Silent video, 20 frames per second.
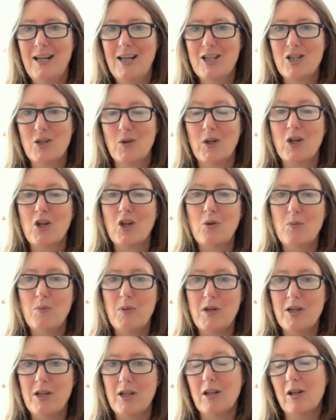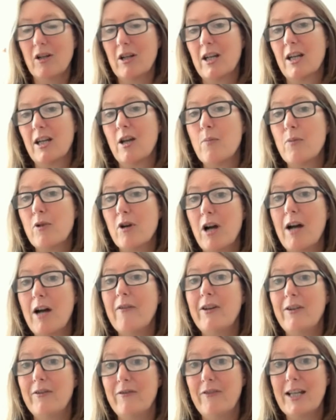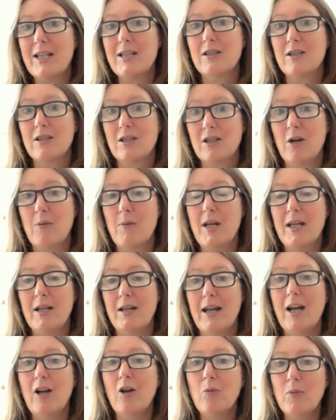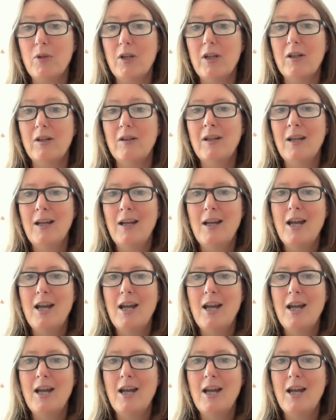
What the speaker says: So it could be that you're looking at a private investor to come in and help you,